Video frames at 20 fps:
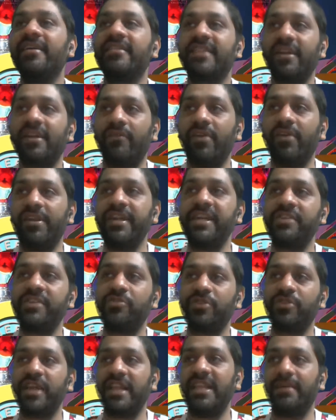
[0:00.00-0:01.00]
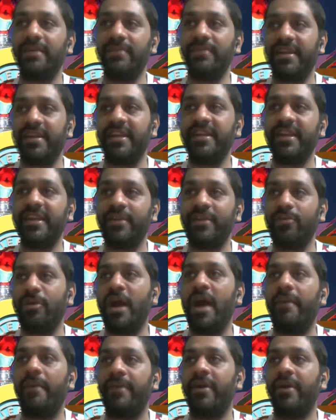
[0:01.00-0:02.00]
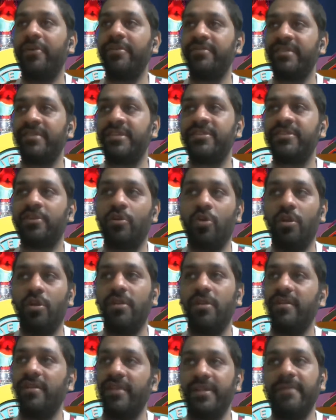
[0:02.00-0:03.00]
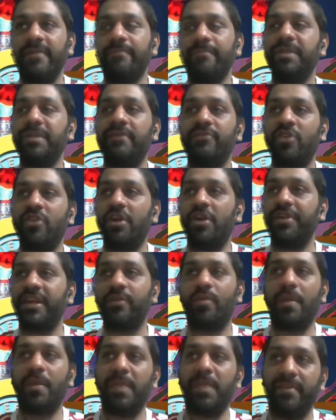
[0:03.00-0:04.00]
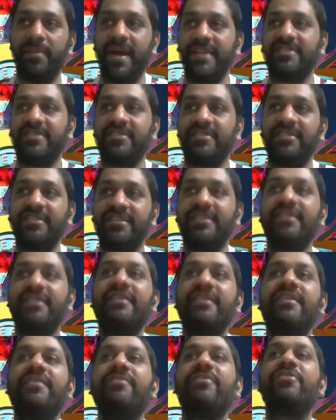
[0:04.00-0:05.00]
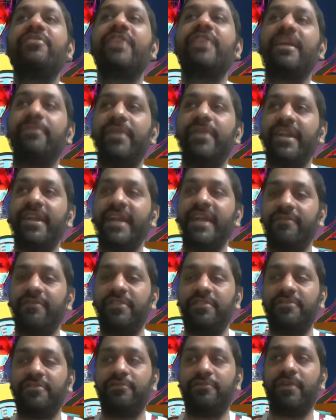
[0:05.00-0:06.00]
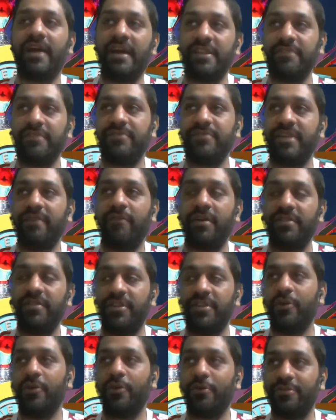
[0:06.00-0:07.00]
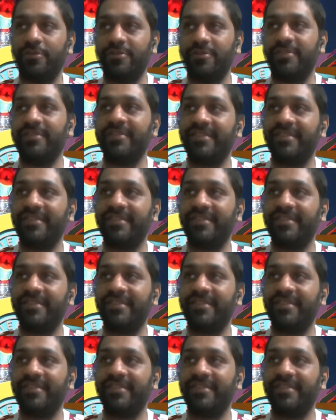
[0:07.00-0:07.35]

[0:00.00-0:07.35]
Someone needs to tell them that they need to calm down. It's just a goal. They've not yet won the match. Celebrating as if they've won the Euros.